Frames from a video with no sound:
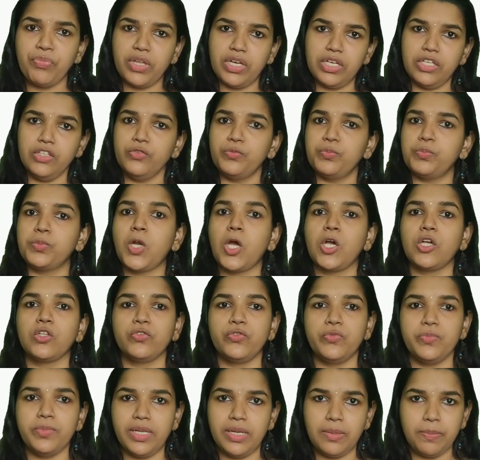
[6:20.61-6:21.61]
That is,
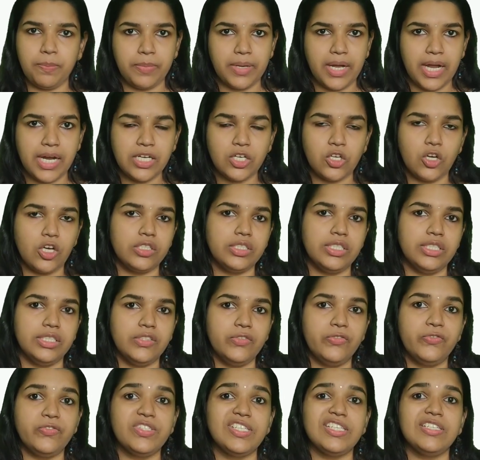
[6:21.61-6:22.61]
proximal part or the
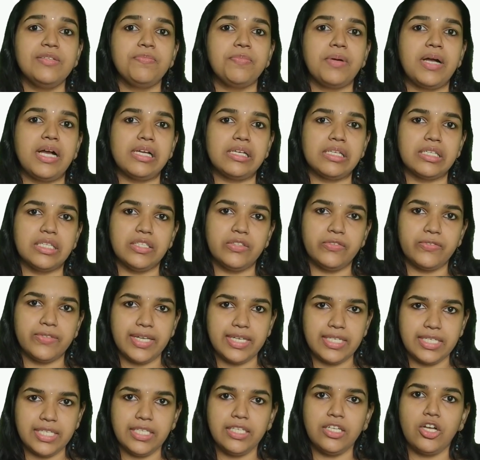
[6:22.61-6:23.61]
distant part is
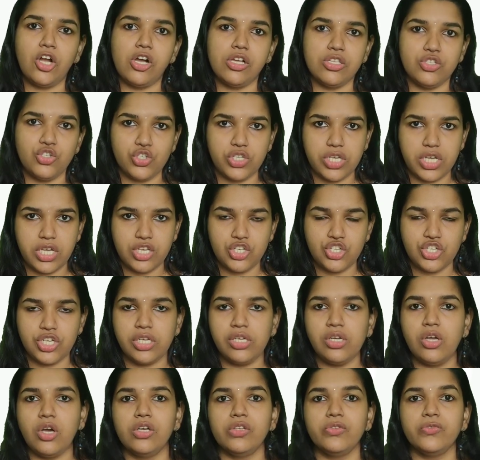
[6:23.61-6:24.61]
getting
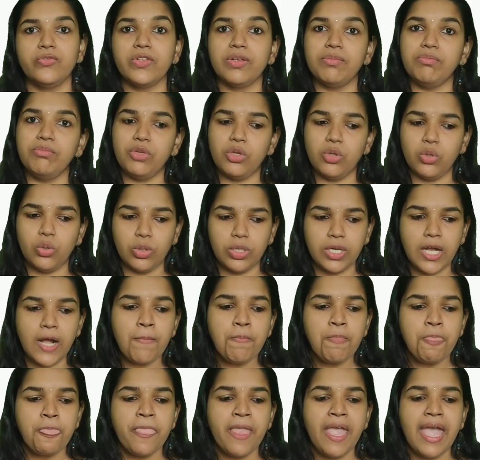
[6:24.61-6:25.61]
conjugation or Samyoga.